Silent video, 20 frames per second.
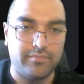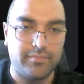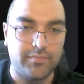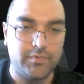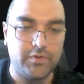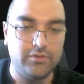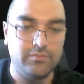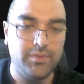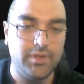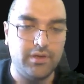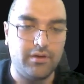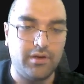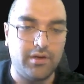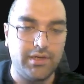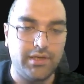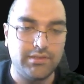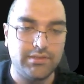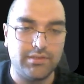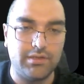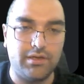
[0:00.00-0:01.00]
To be
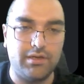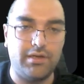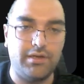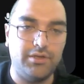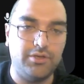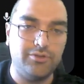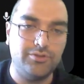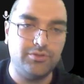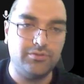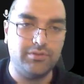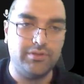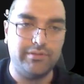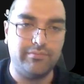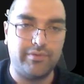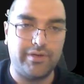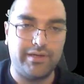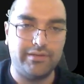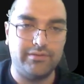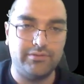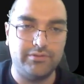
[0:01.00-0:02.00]
honest, I usually
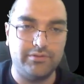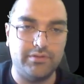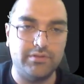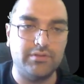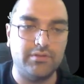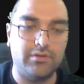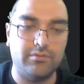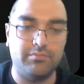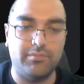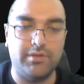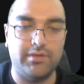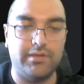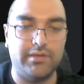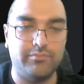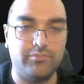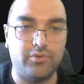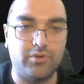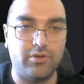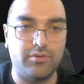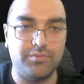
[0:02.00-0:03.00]
rather to start my
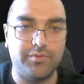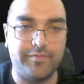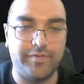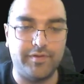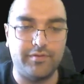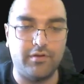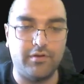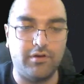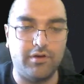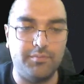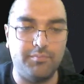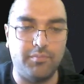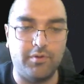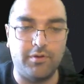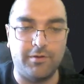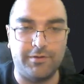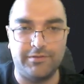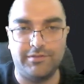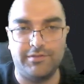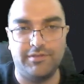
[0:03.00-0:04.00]
prompt with high
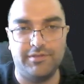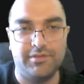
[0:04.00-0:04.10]
bars.